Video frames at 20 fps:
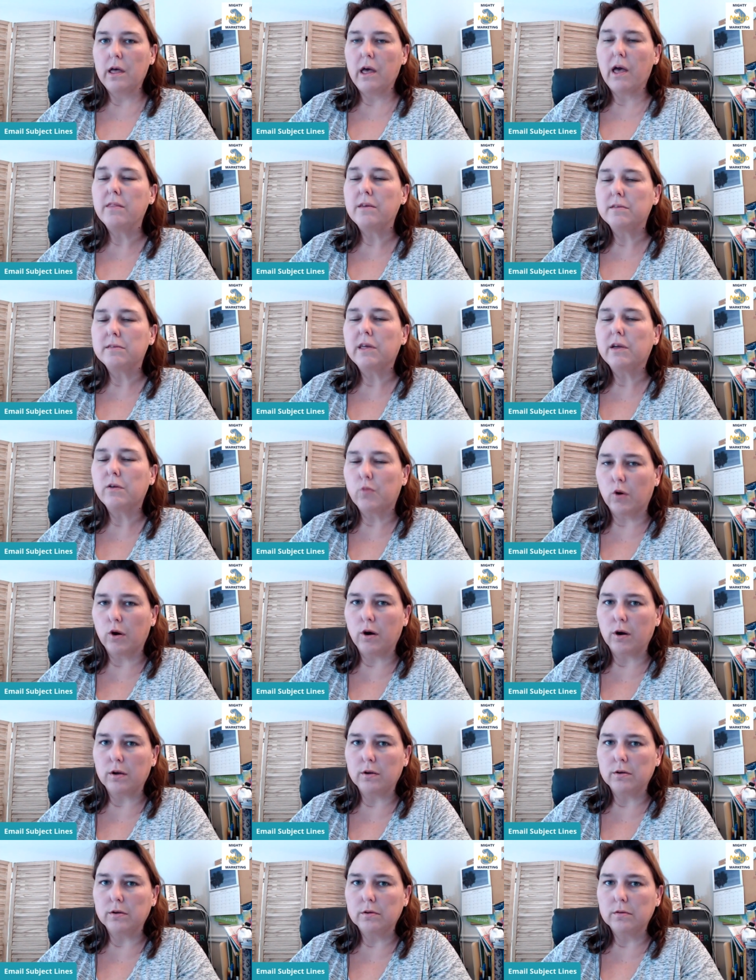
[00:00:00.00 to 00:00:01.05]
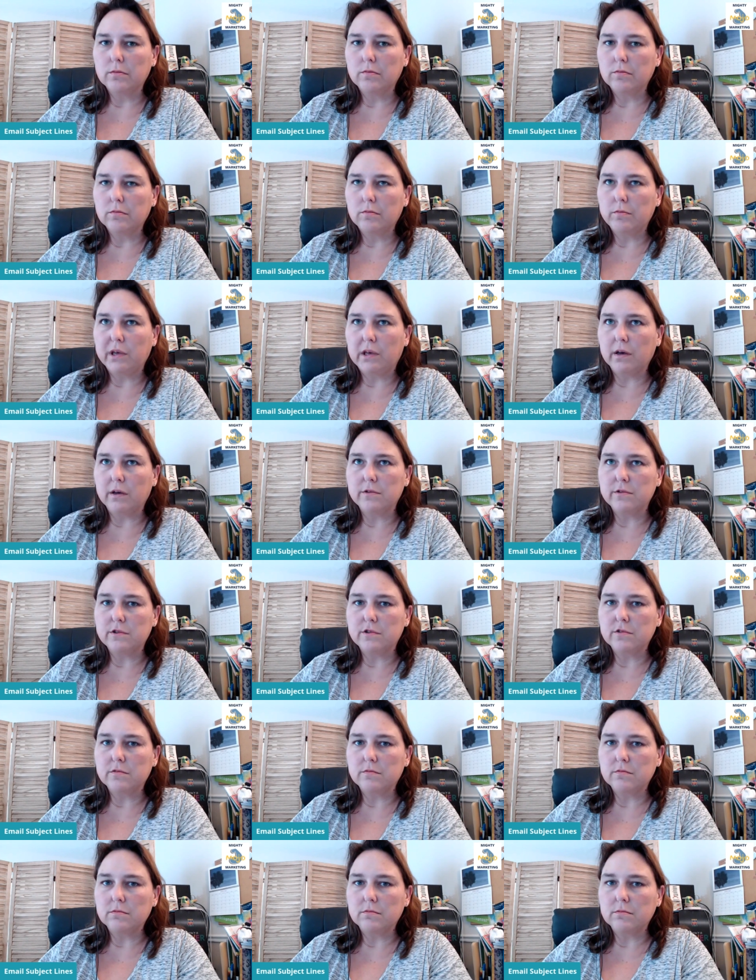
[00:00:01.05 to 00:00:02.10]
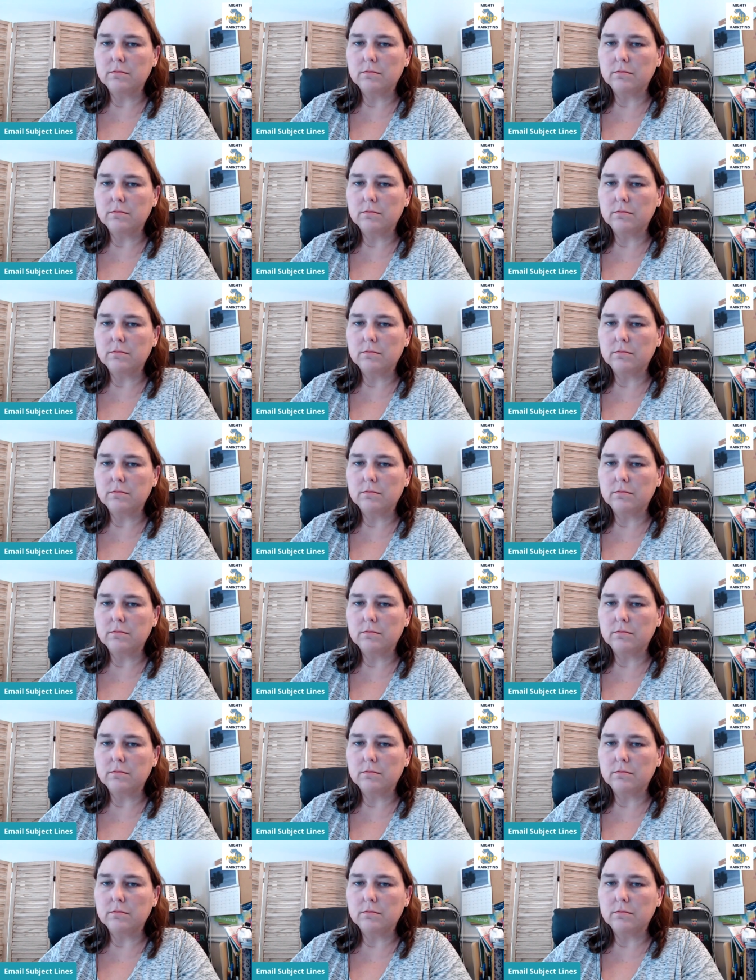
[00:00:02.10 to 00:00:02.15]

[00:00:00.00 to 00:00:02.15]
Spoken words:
and that they work because